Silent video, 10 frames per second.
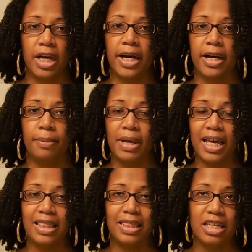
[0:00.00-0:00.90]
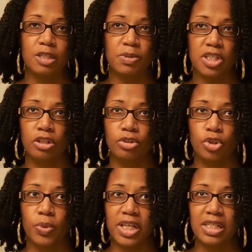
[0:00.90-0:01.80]
Um, and these particular
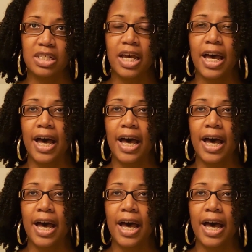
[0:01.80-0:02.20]
twists,